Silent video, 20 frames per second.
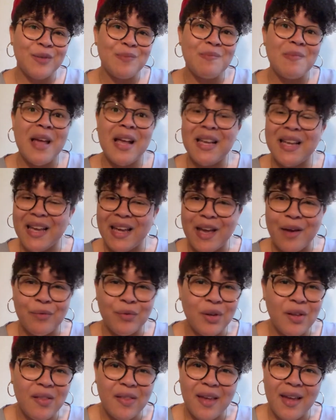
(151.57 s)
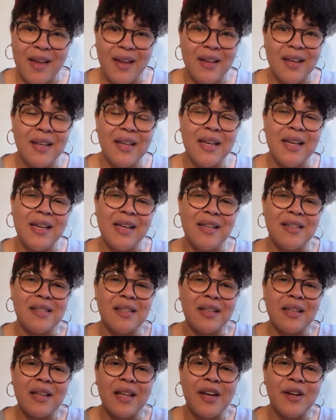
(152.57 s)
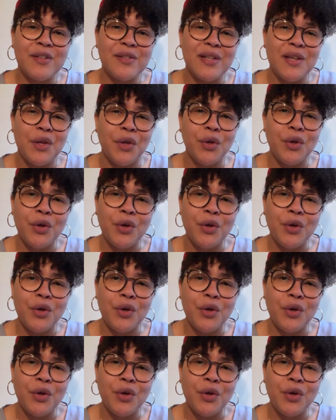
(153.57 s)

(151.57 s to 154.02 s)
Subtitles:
making everything and he declares it